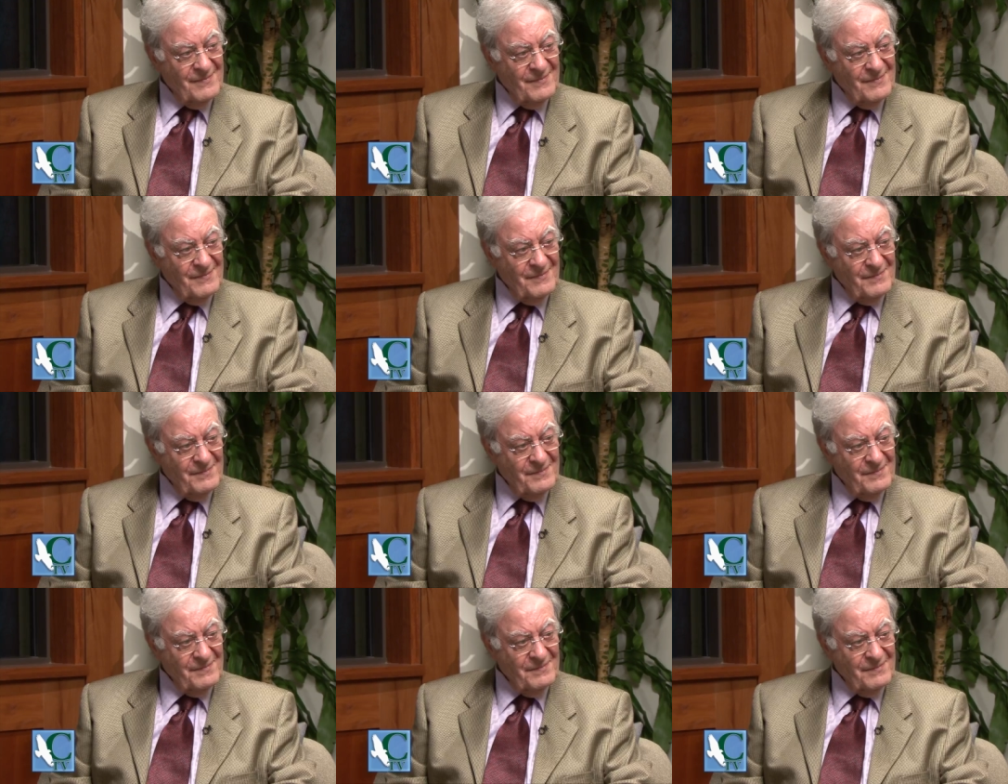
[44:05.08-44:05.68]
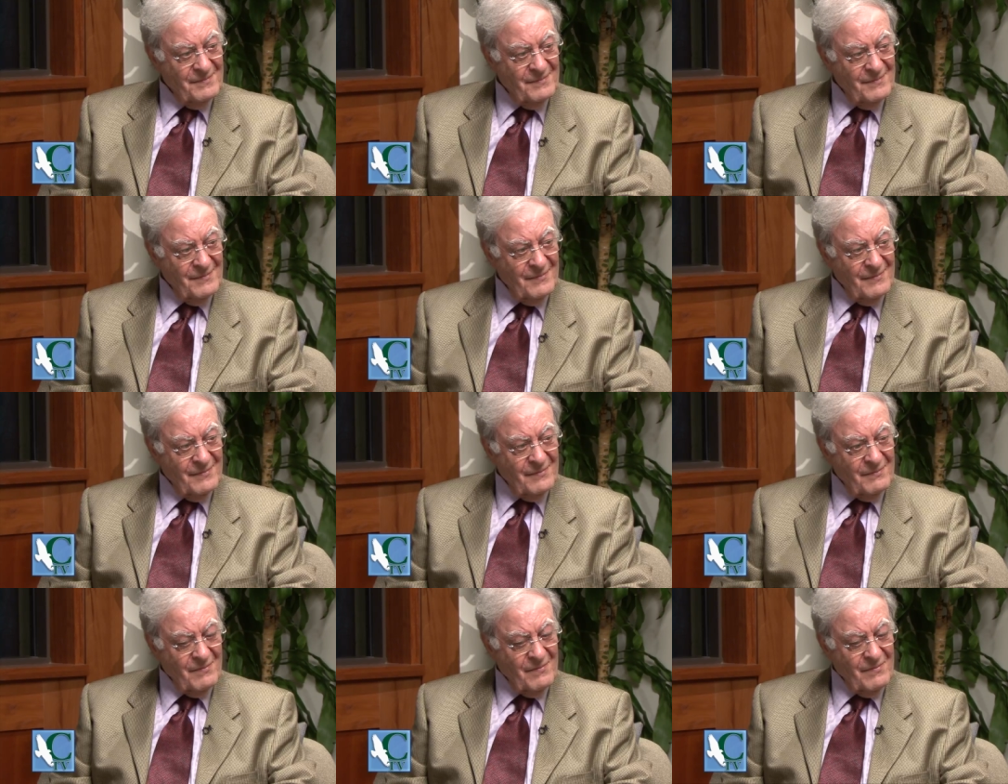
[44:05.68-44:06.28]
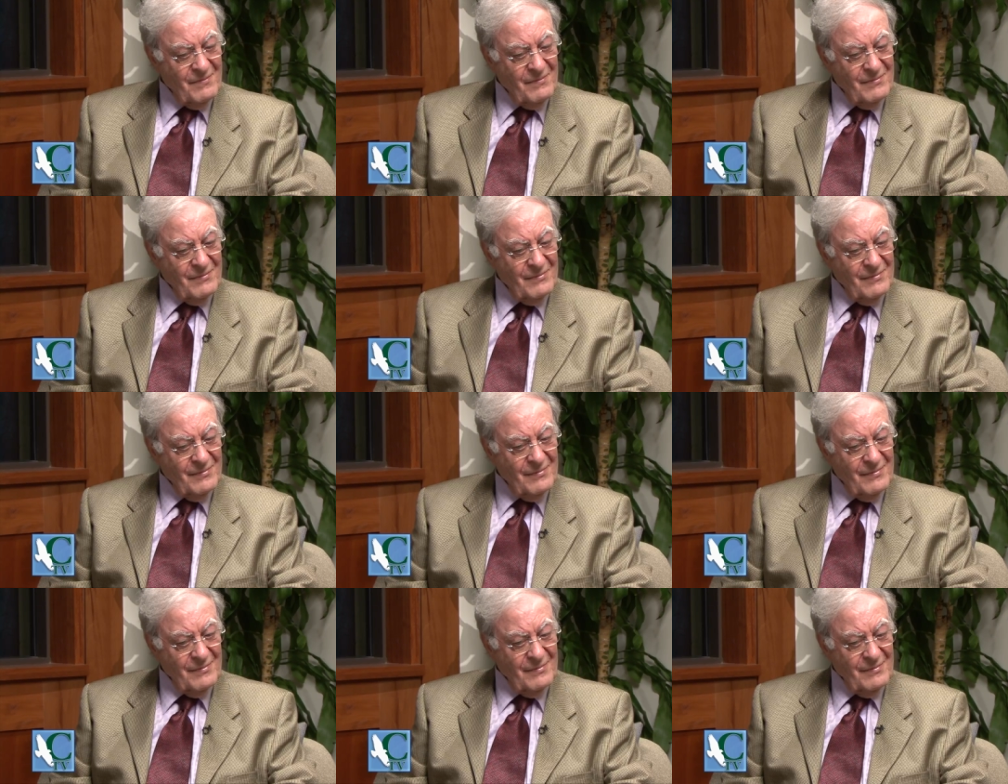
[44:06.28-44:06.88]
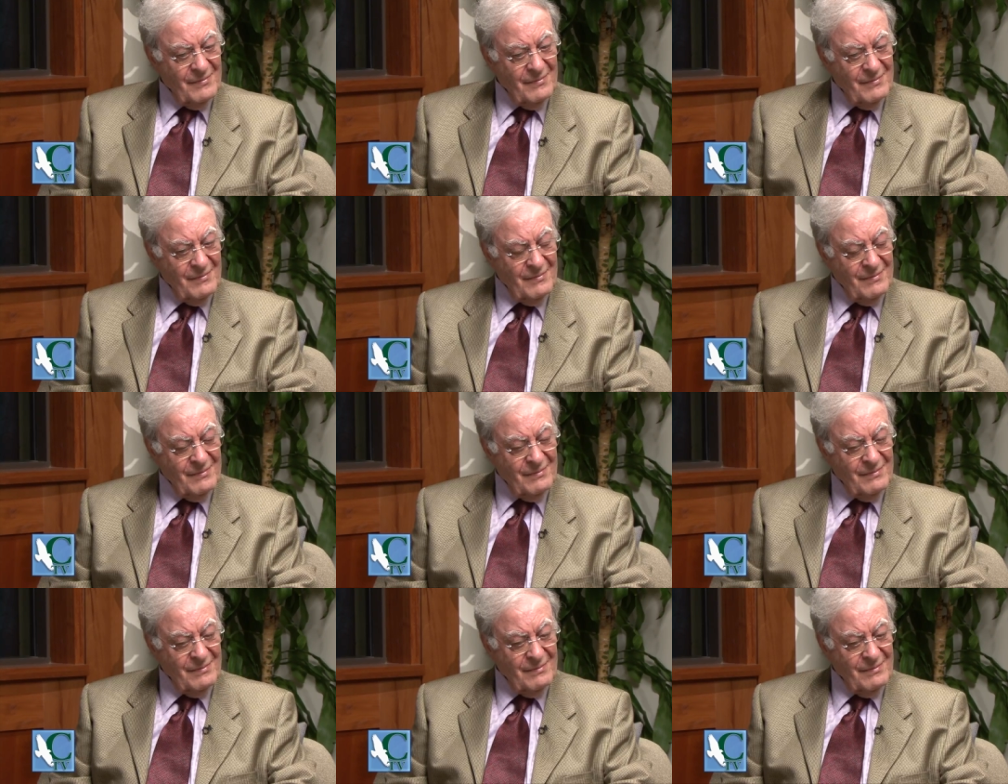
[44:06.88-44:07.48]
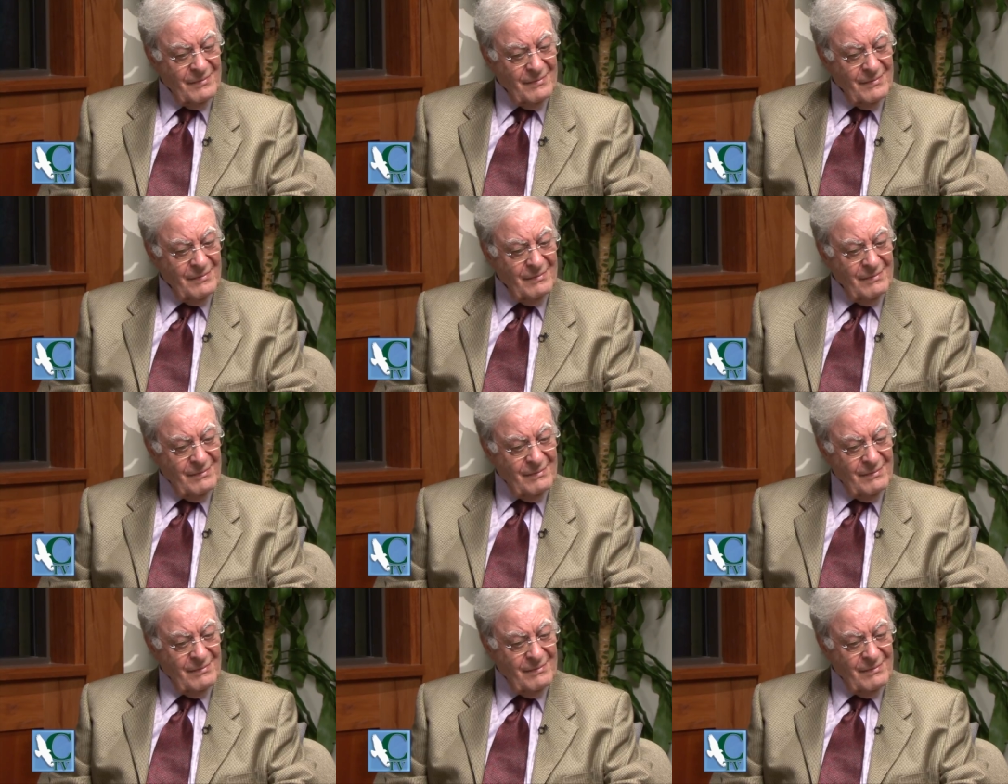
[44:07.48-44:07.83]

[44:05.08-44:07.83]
of reading your book, and